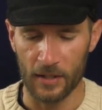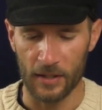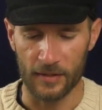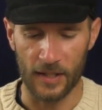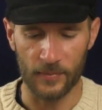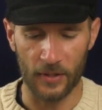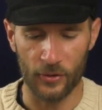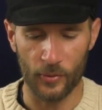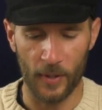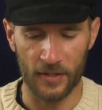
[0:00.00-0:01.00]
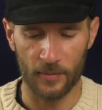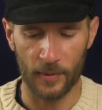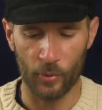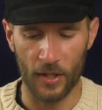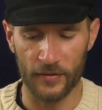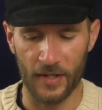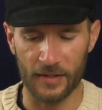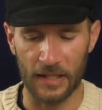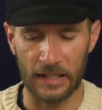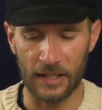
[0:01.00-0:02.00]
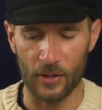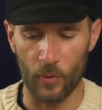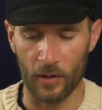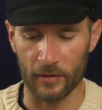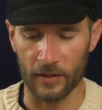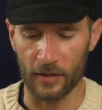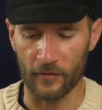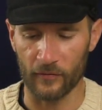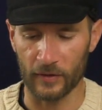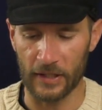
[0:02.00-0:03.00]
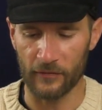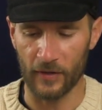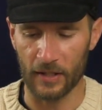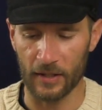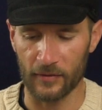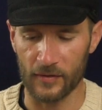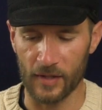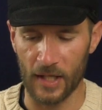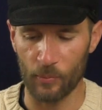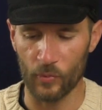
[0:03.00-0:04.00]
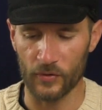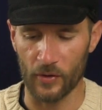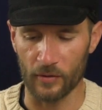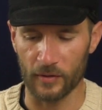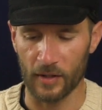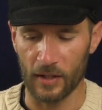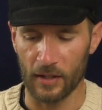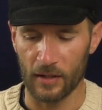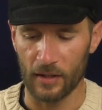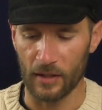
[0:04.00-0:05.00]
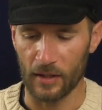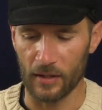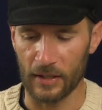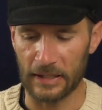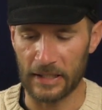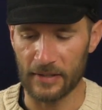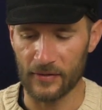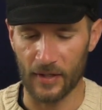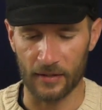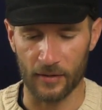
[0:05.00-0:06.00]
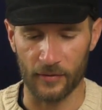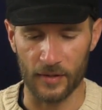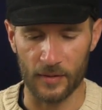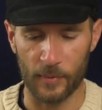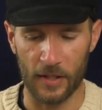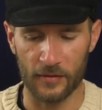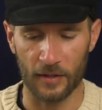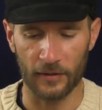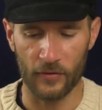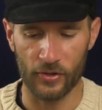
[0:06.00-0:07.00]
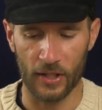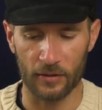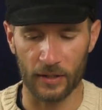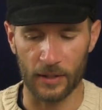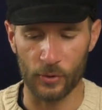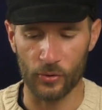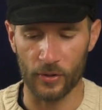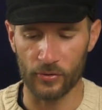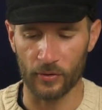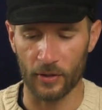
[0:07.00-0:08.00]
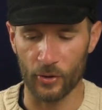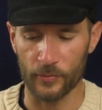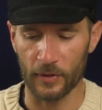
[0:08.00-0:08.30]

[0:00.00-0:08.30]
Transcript: It seems like you could possibly process any quality of leaf and get the same result. Uh, any insight on this? P.S. I love the channel and I'm enjoying Sherlock Holmes a